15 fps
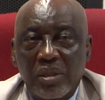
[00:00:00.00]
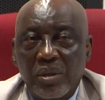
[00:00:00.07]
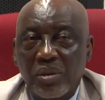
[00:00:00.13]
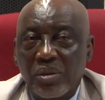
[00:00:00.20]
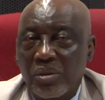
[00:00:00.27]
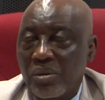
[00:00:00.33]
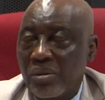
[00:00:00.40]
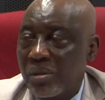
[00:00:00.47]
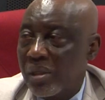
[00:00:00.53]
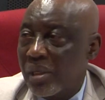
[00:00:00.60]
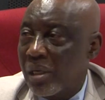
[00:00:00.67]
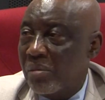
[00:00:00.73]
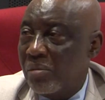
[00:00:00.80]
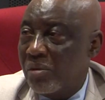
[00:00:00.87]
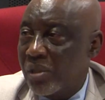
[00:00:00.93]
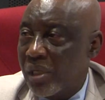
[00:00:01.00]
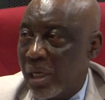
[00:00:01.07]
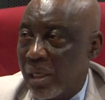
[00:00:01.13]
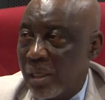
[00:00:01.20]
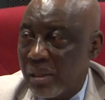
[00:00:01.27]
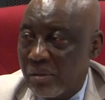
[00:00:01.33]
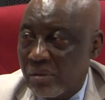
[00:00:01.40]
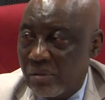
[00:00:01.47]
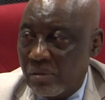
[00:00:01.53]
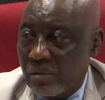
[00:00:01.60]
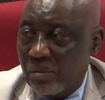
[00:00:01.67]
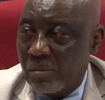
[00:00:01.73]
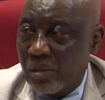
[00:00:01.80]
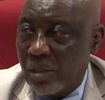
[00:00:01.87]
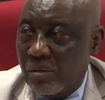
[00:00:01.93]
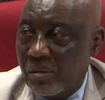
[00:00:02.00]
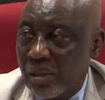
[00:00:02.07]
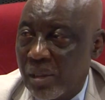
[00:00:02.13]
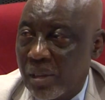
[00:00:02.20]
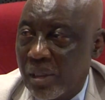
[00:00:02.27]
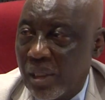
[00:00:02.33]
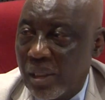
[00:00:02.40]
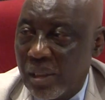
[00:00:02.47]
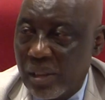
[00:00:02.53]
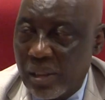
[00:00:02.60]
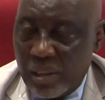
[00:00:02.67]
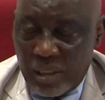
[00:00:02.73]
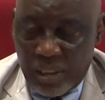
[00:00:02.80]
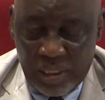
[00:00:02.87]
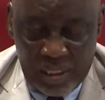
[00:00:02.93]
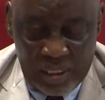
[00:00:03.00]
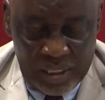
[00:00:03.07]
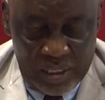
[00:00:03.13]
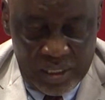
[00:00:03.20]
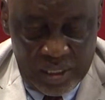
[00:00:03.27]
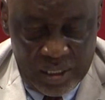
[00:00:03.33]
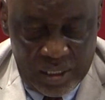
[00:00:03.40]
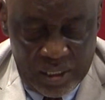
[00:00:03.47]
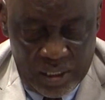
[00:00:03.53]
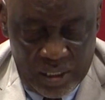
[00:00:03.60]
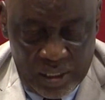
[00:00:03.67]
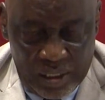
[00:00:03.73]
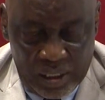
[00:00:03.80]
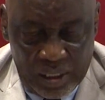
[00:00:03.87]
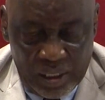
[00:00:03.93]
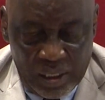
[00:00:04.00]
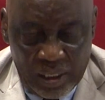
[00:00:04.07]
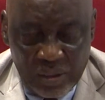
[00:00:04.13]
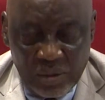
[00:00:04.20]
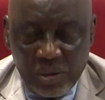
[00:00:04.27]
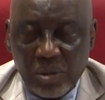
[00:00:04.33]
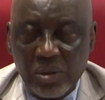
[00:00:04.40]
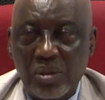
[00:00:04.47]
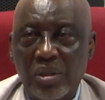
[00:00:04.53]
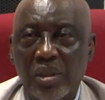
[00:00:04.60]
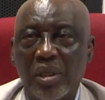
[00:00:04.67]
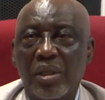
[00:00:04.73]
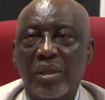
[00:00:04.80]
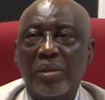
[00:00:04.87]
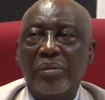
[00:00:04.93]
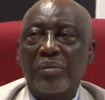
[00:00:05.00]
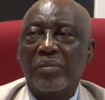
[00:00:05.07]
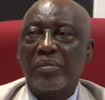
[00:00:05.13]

also in Abuja from Benue State. And so today,